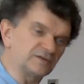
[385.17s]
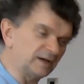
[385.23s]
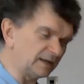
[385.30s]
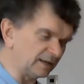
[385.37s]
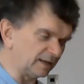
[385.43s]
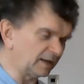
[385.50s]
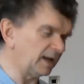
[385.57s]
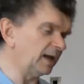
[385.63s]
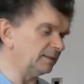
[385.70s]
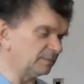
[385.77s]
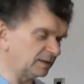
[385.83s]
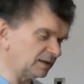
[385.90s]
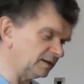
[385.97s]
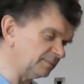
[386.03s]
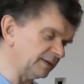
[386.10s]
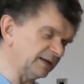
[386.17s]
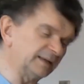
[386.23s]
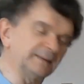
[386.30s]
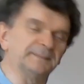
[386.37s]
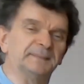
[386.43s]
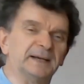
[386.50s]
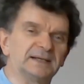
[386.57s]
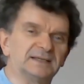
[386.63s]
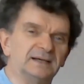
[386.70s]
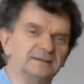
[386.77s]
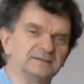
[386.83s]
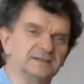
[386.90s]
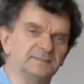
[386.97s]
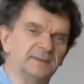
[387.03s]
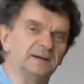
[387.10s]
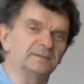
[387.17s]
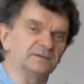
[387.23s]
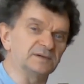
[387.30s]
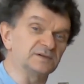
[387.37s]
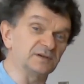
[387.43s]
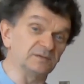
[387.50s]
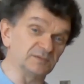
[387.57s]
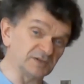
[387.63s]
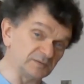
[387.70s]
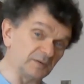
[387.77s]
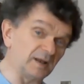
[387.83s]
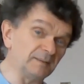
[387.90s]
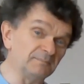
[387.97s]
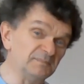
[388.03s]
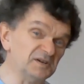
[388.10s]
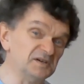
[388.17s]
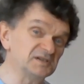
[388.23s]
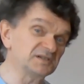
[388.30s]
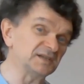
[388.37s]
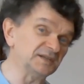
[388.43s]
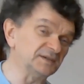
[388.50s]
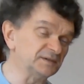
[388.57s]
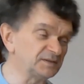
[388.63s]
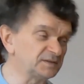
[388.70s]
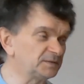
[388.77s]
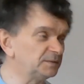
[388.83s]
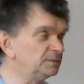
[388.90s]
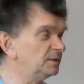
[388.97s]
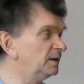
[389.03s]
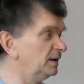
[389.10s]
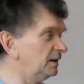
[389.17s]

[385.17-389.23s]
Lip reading: trailing cable coming up back down to the mount control, which is what I'm personally used to.